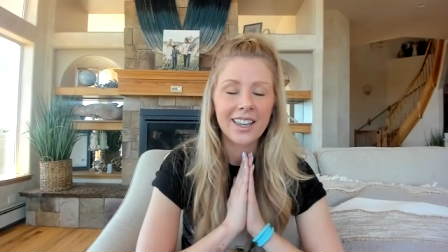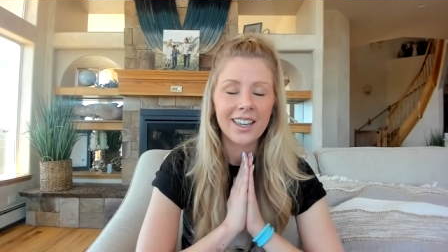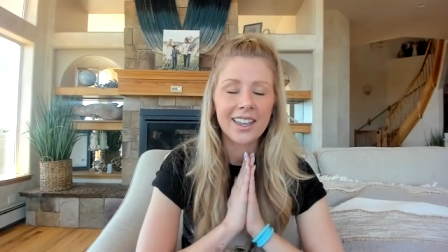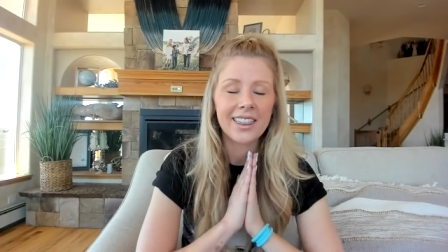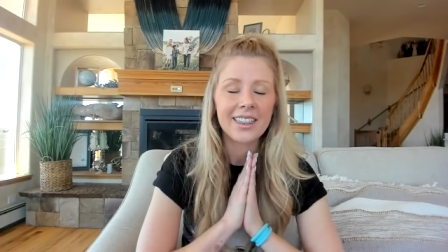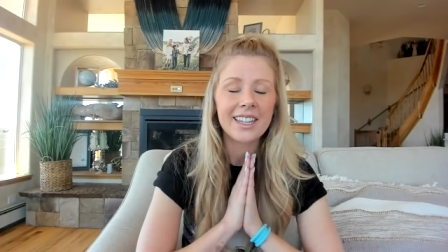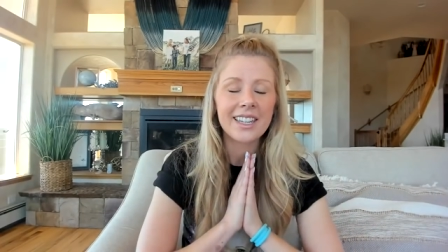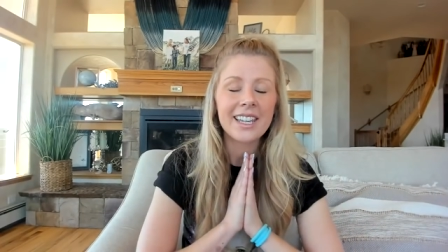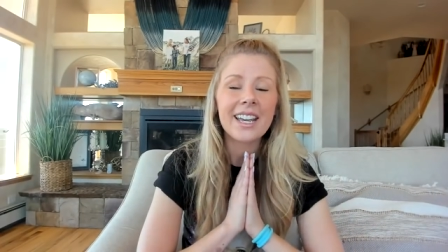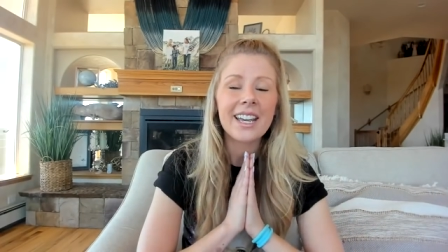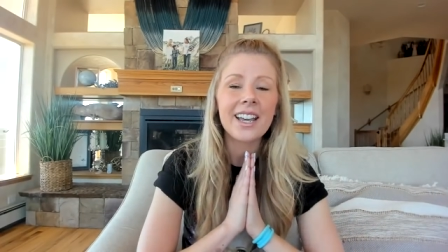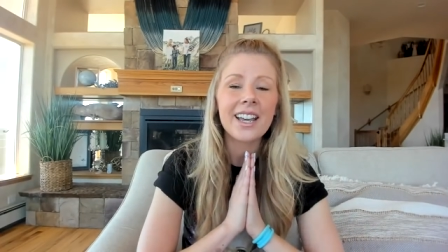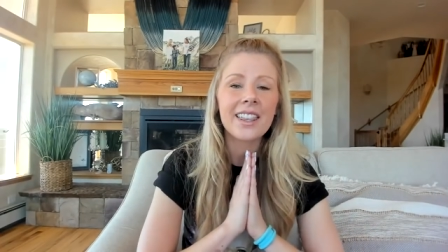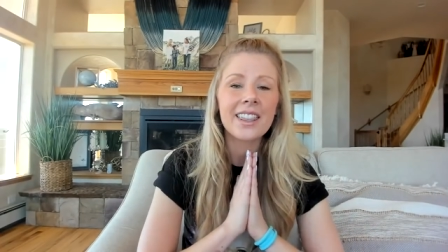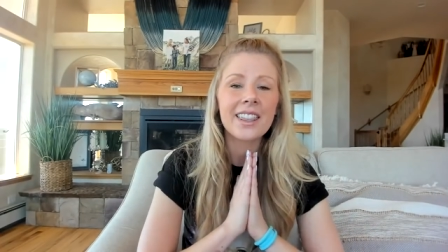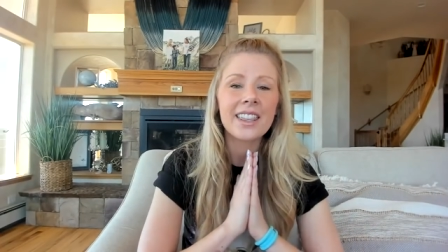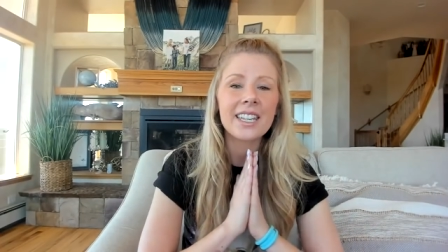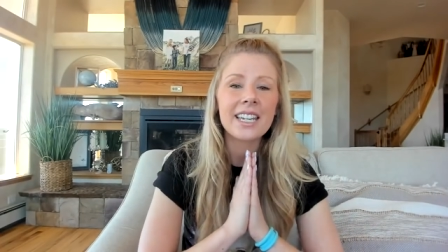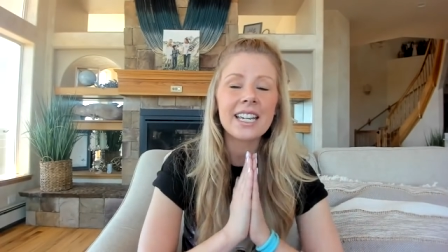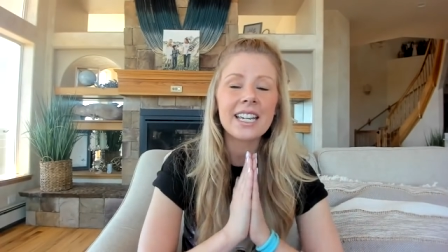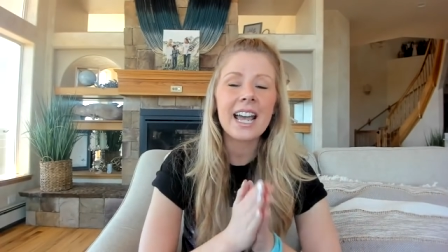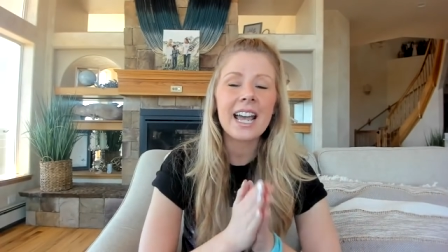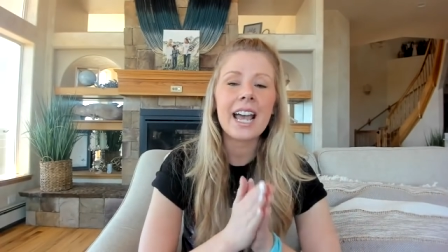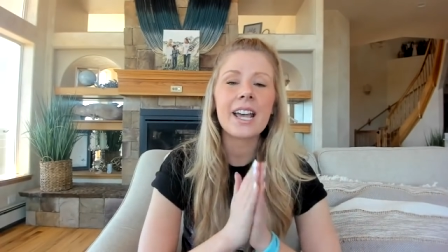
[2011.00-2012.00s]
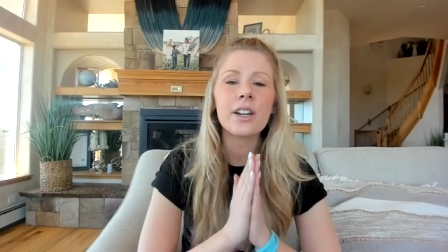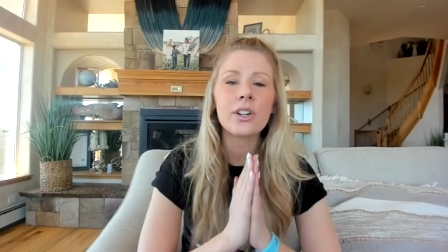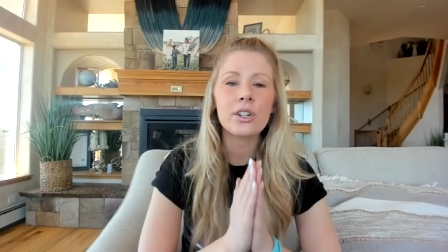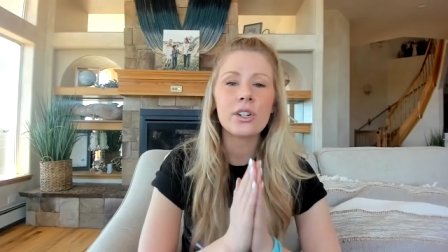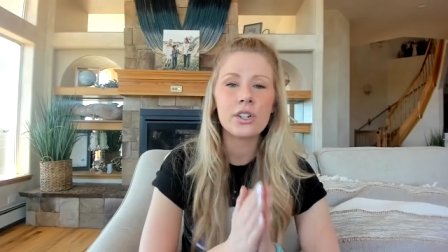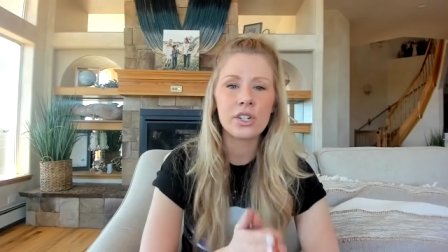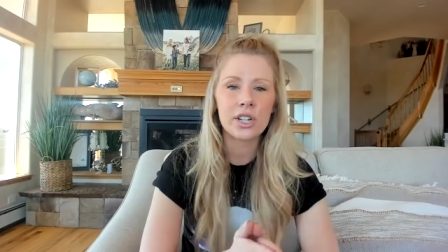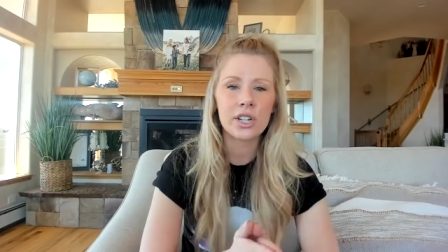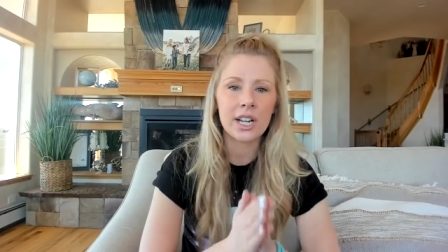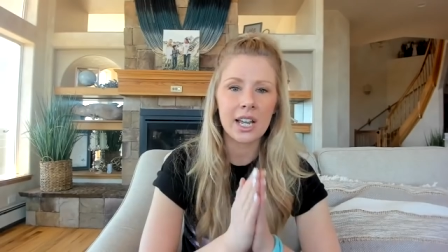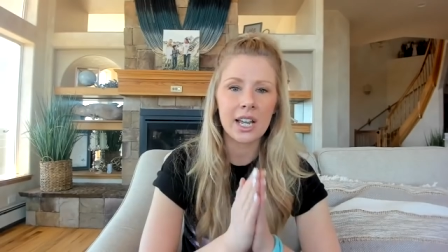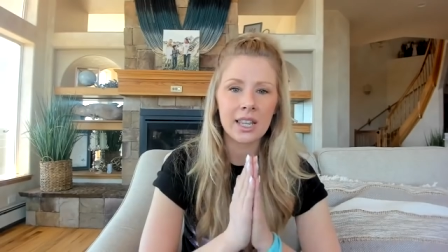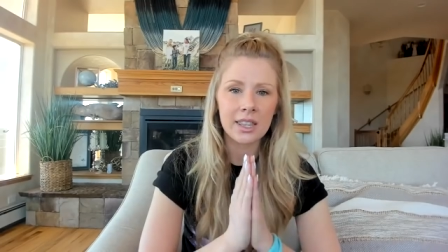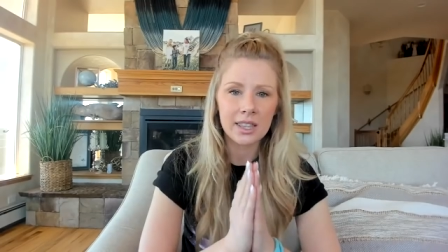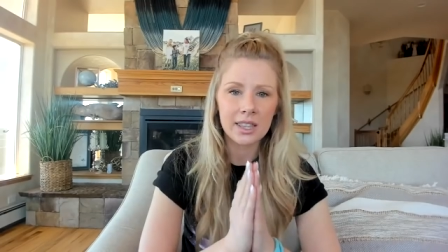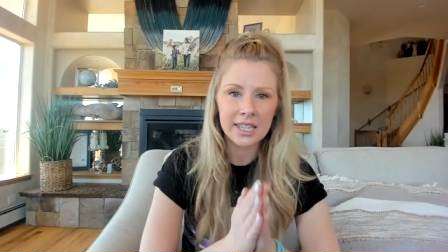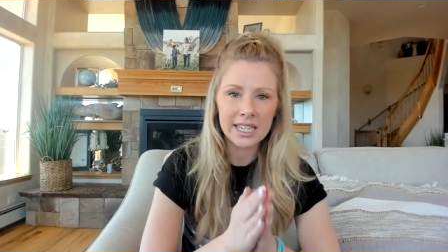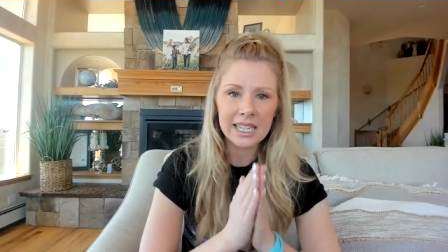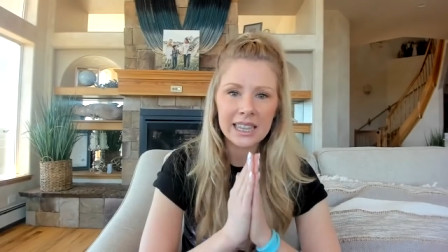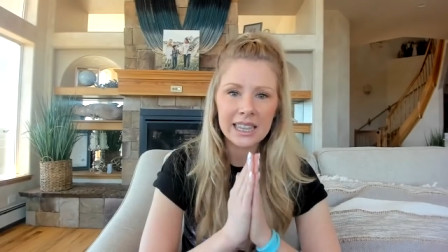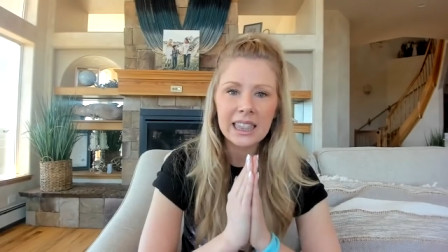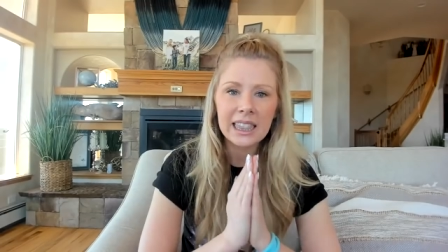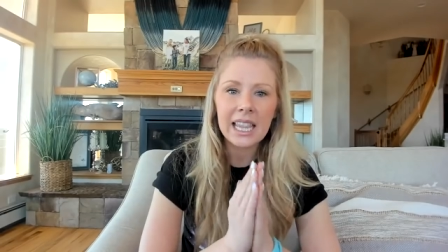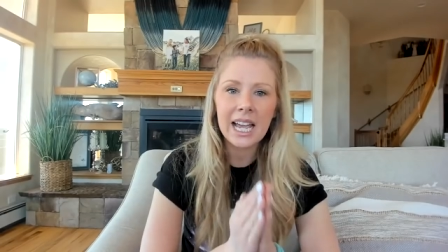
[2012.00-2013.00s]
the the energy and
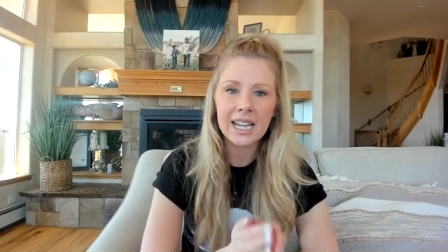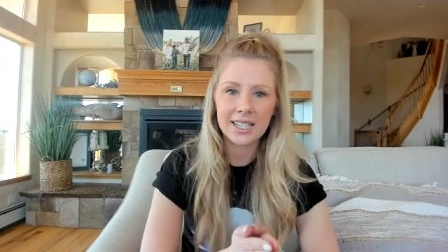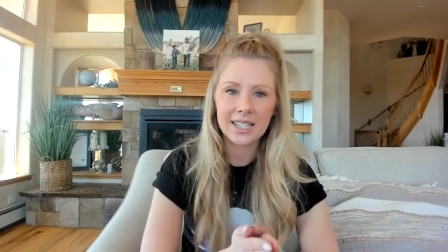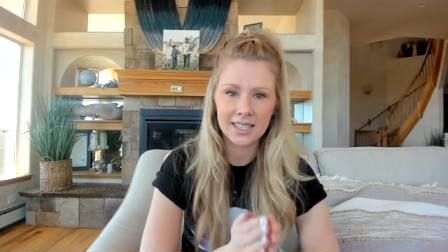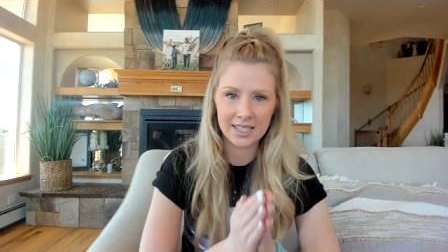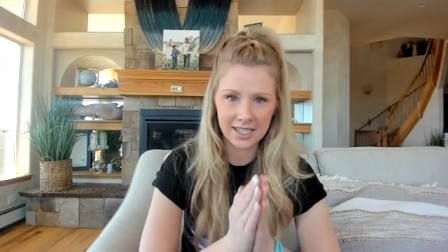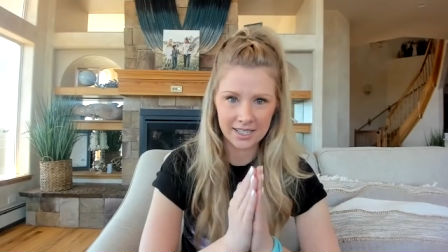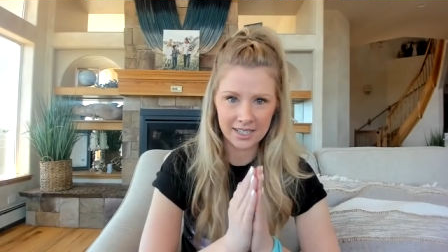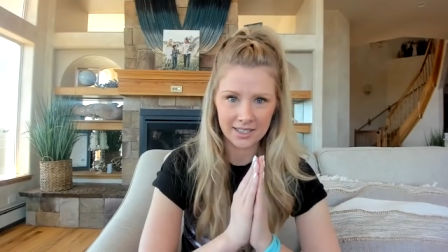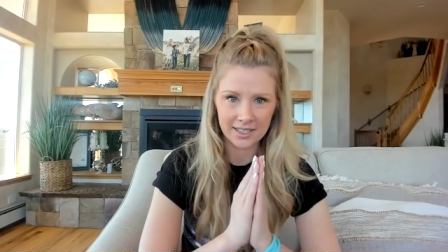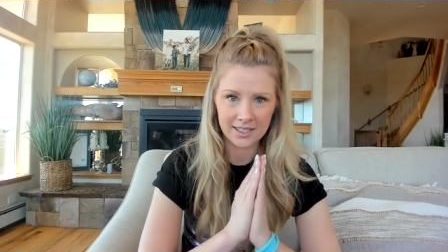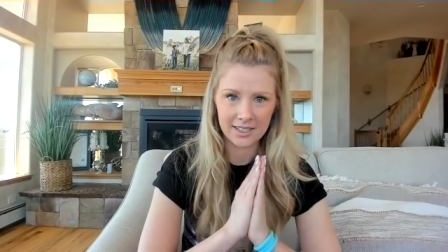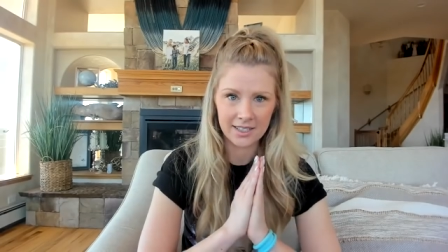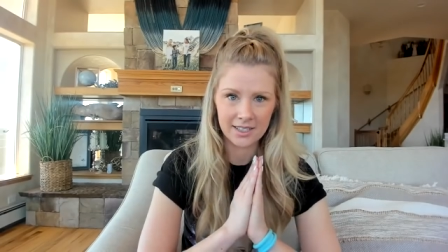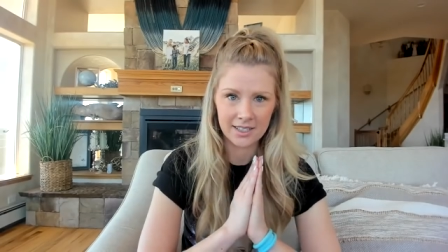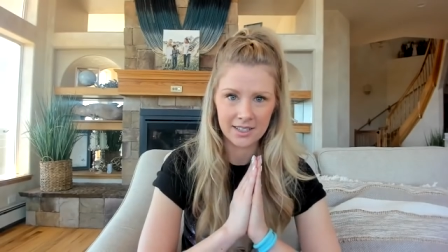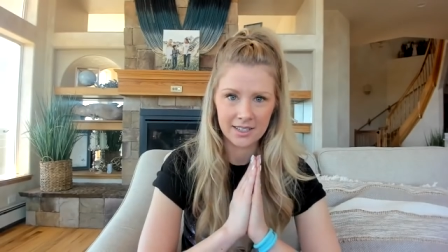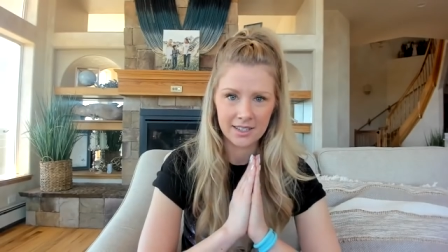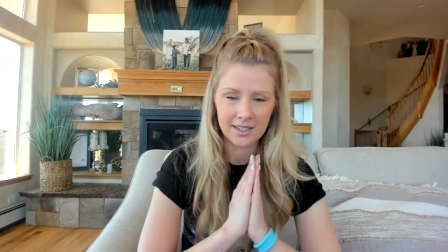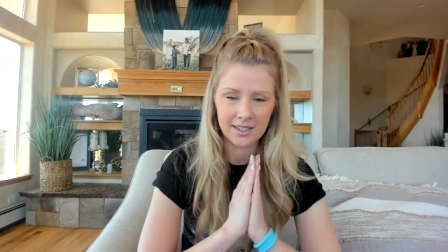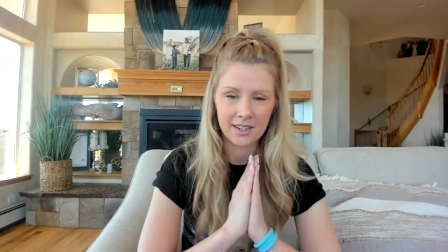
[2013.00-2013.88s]
the lessons